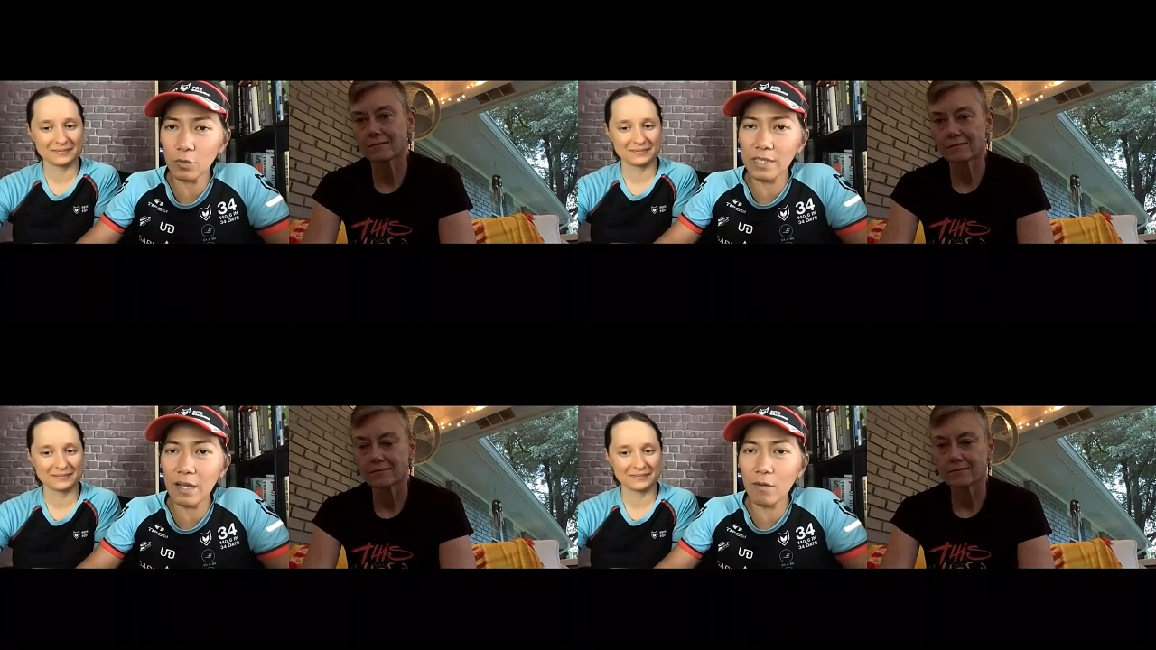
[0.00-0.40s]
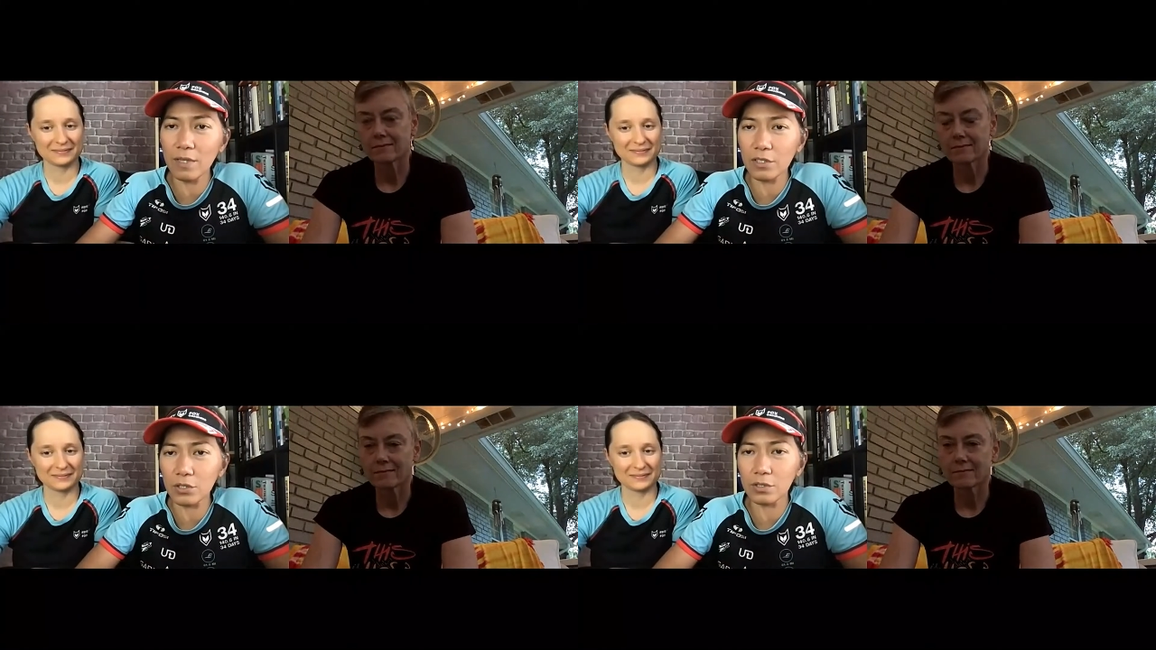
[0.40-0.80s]
Speaker 1: or without
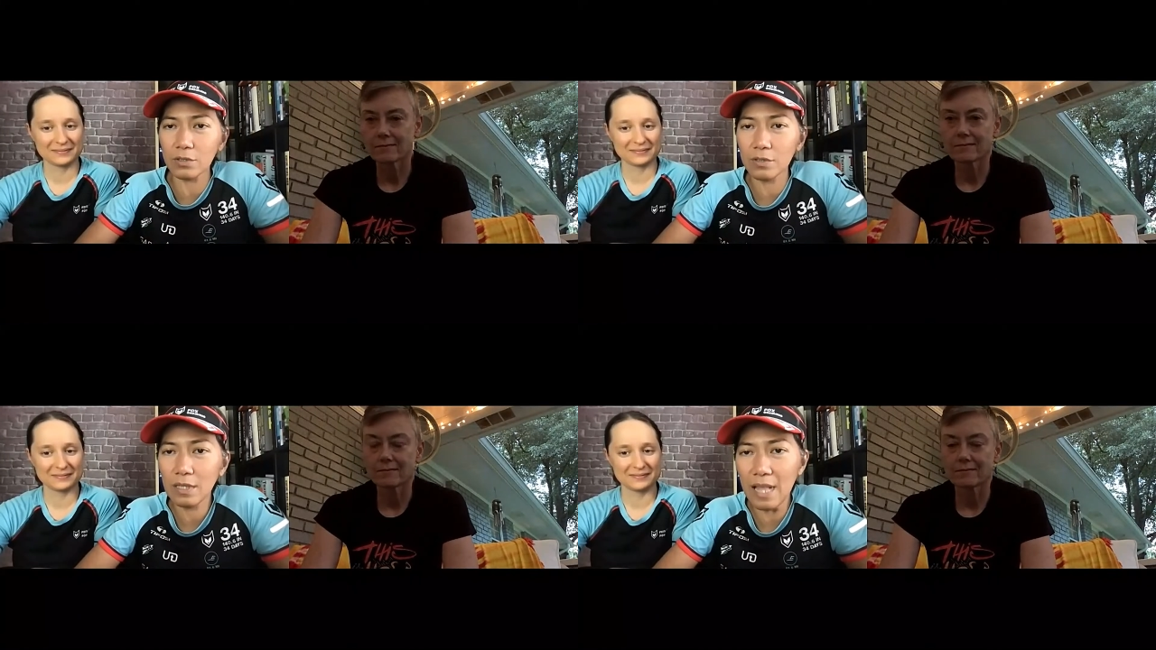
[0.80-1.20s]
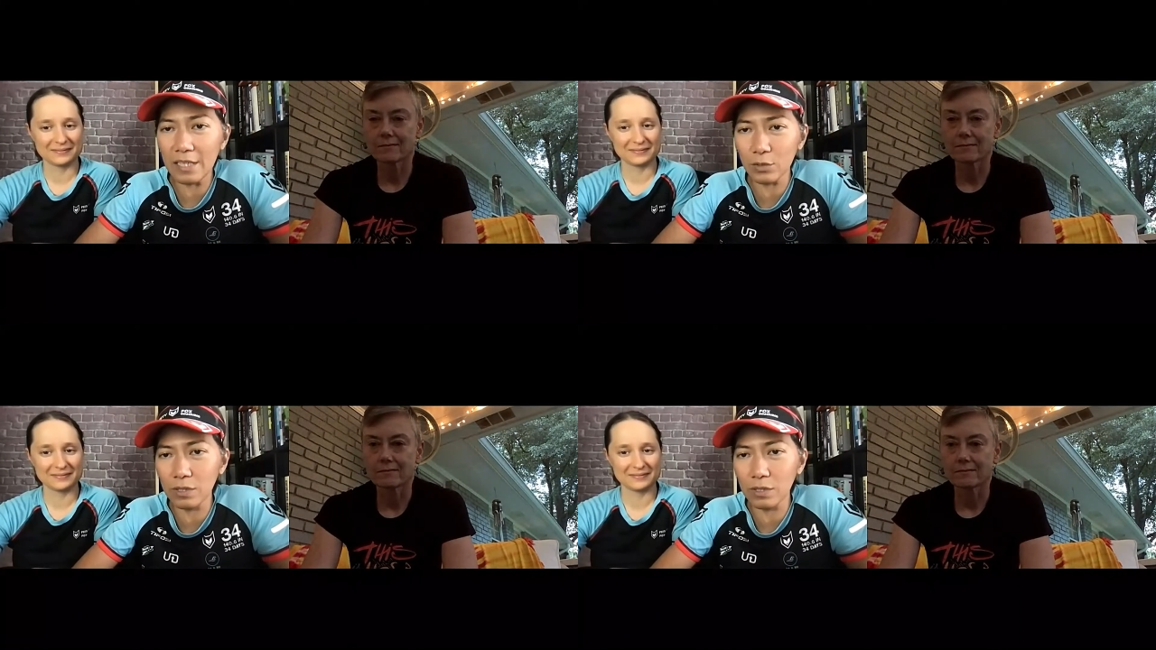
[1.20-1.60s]
wetsuit
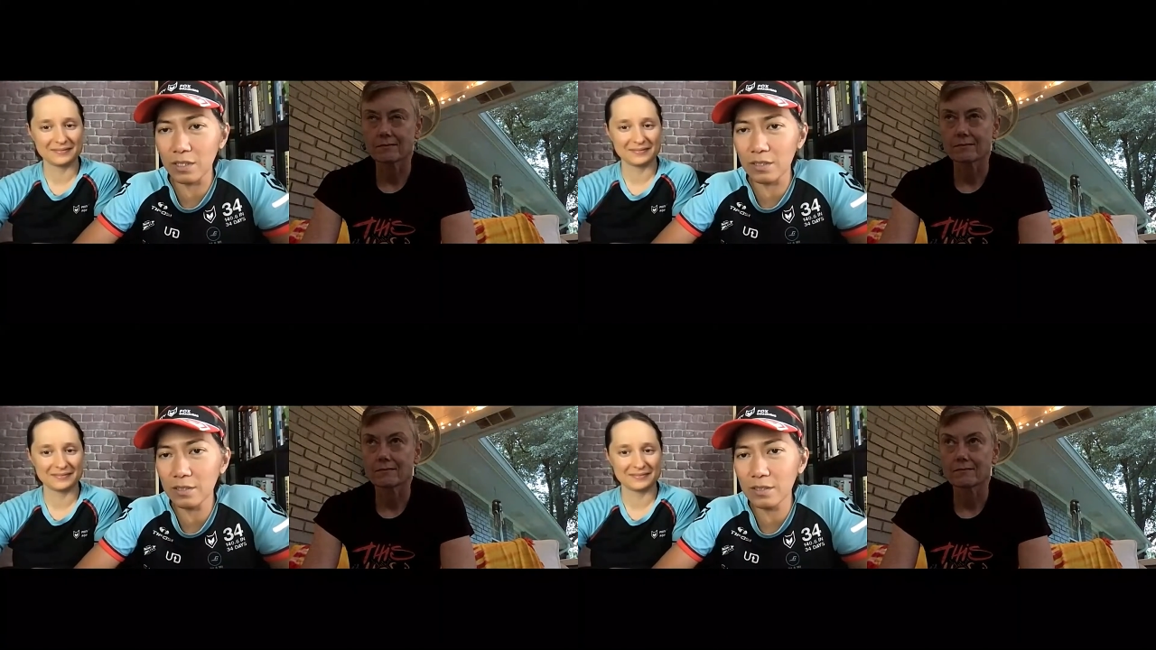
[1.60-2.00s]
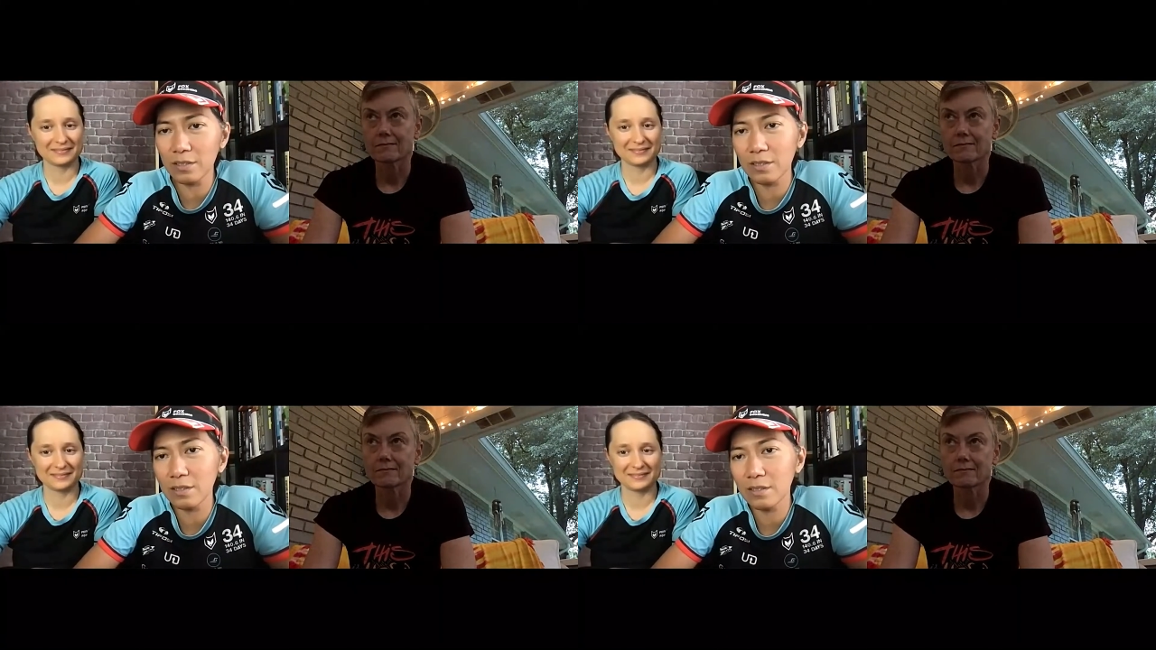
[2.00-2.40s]
last weekend?
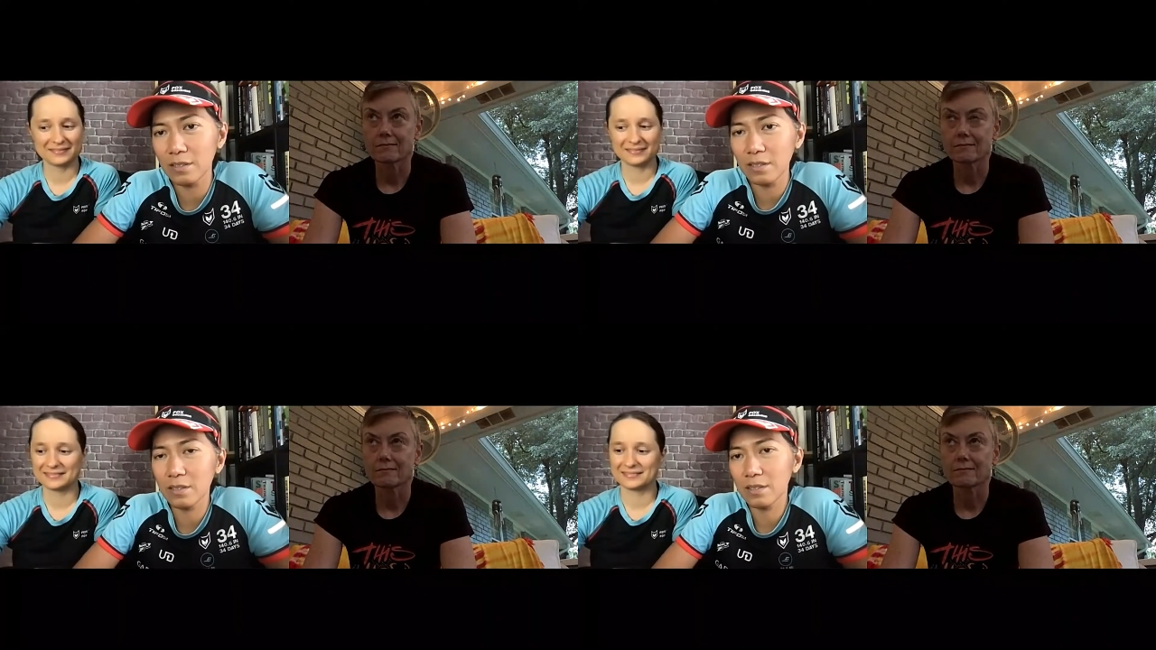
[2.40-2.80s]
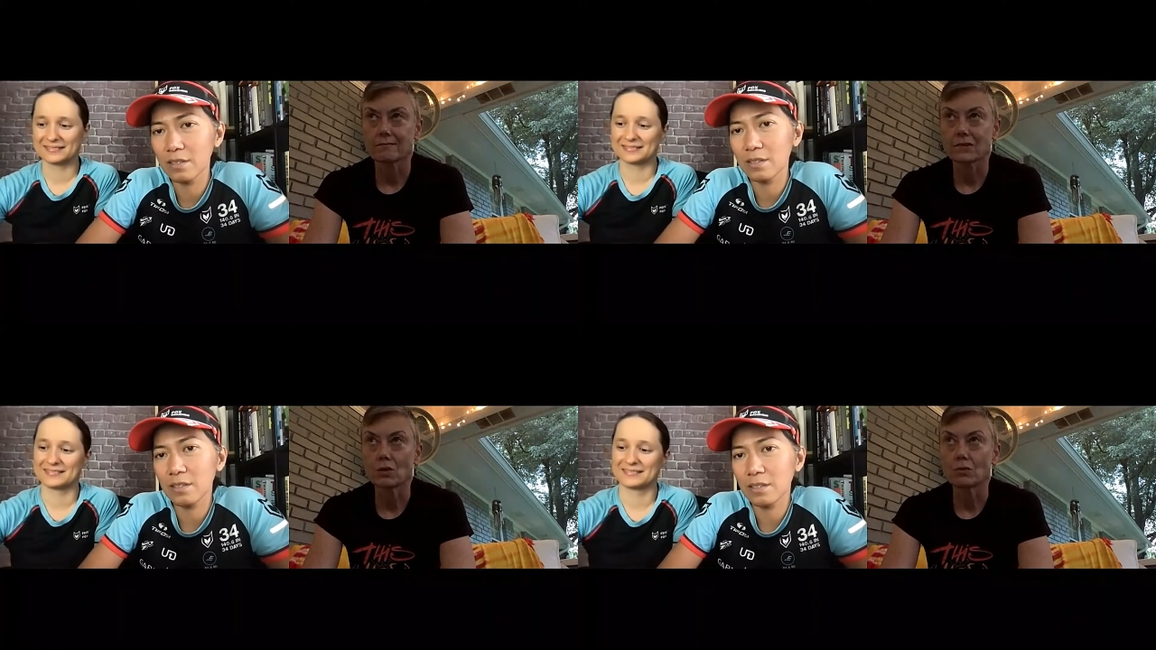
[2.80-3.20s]

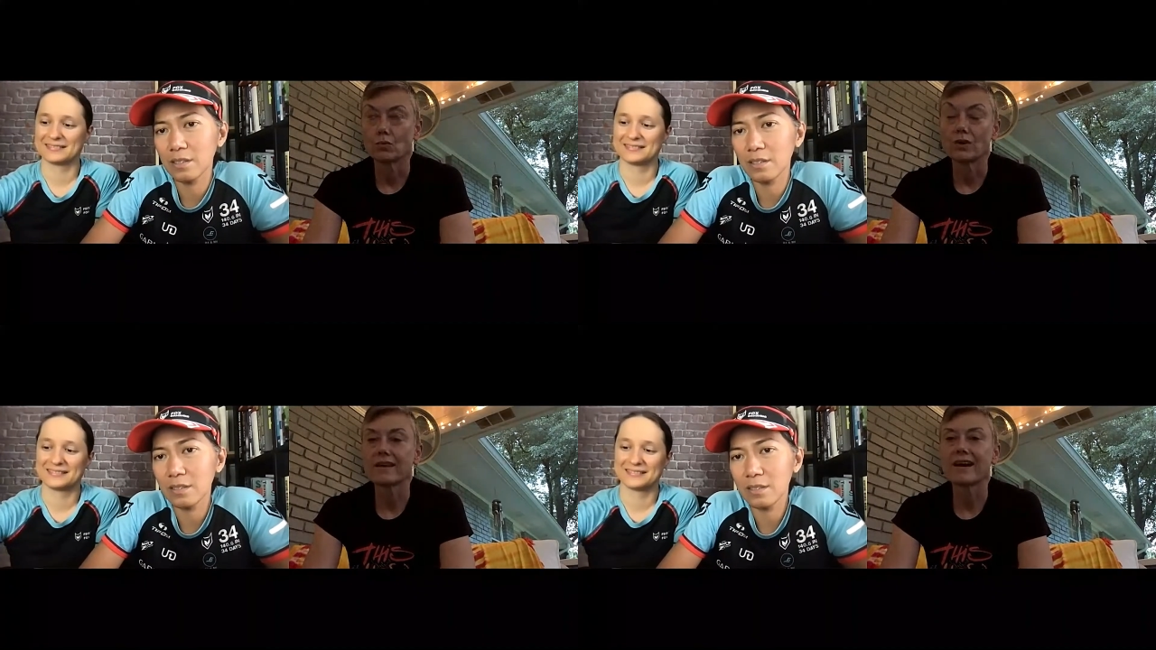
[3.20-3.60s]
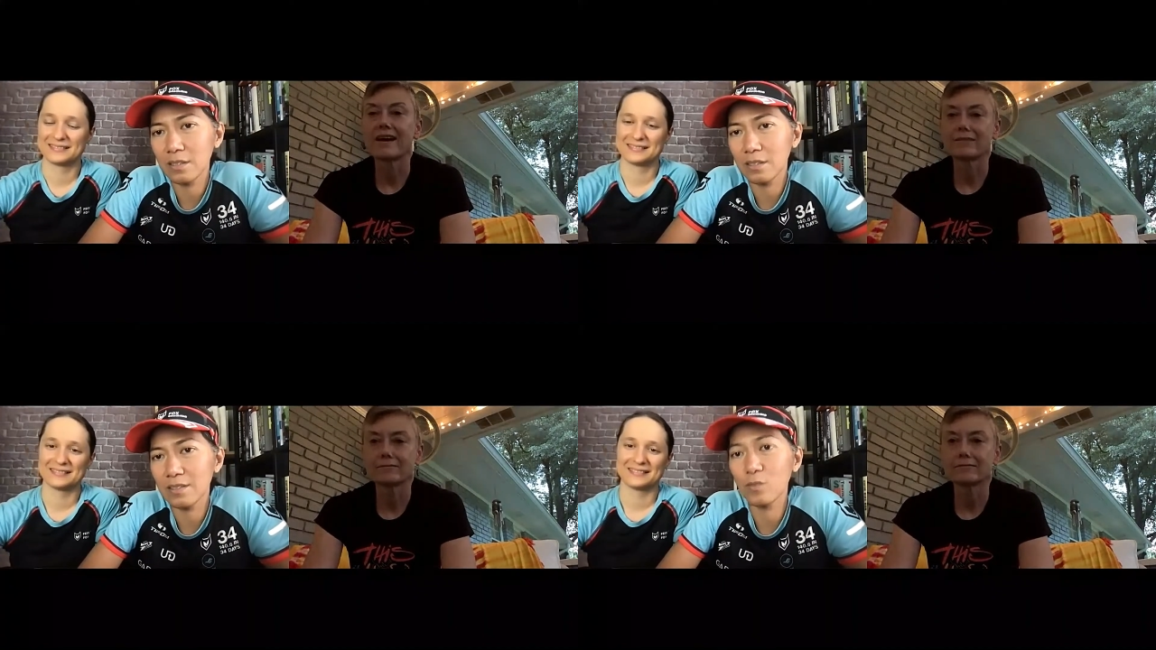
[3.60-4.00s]
Without.
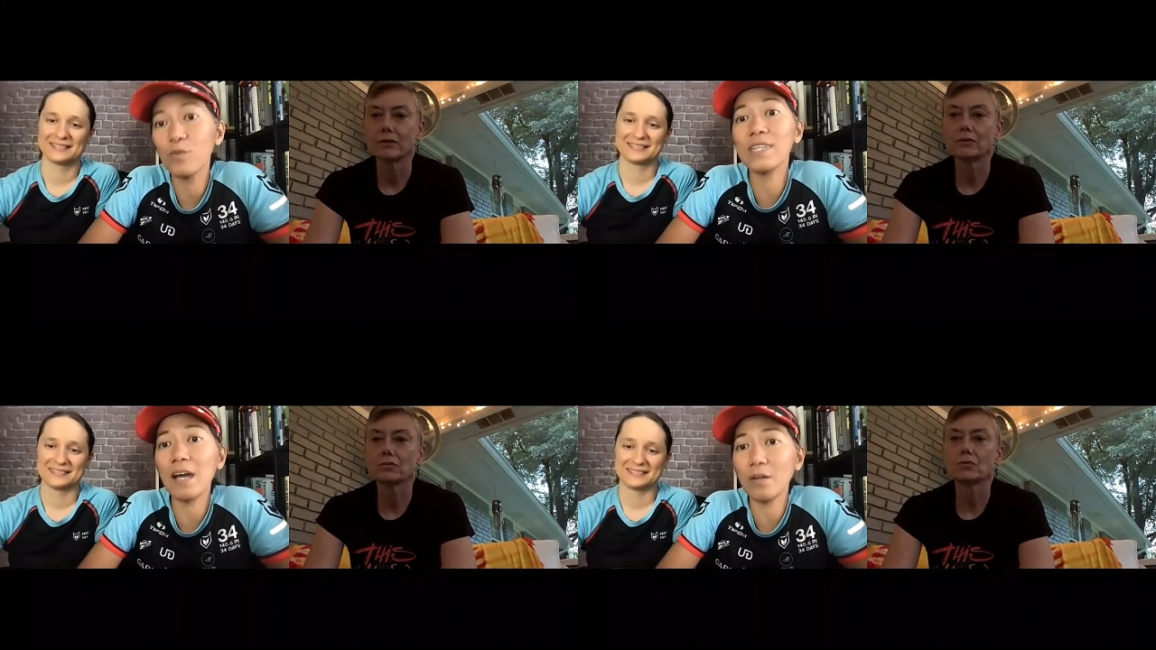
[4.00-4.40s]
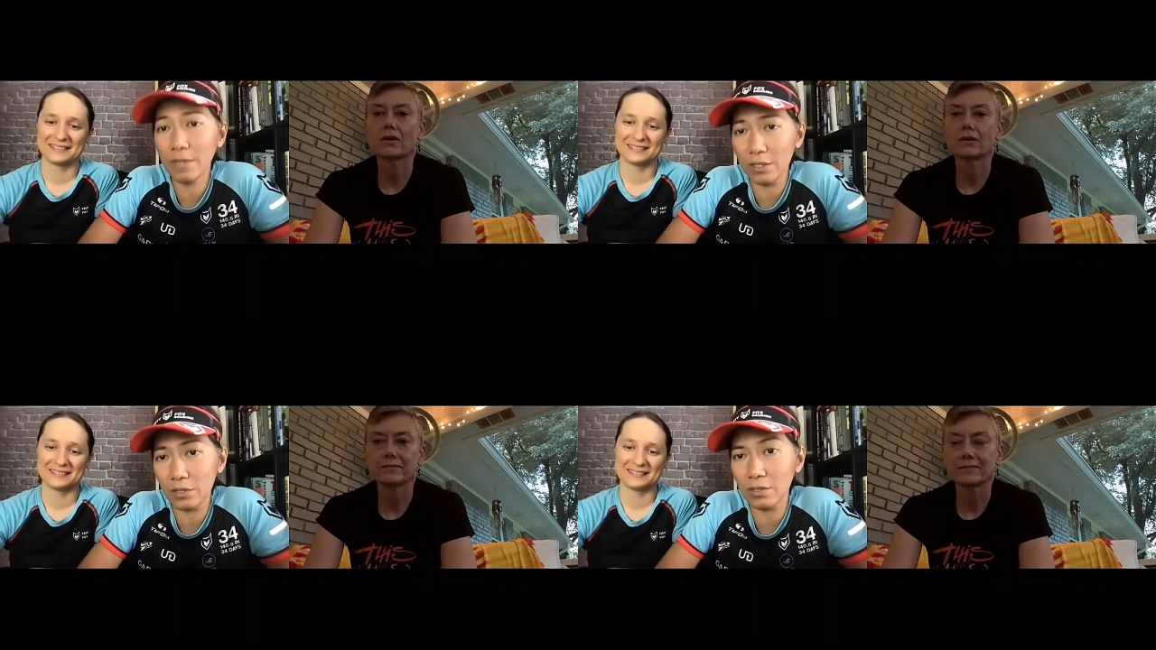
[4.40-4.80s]
It without was warm.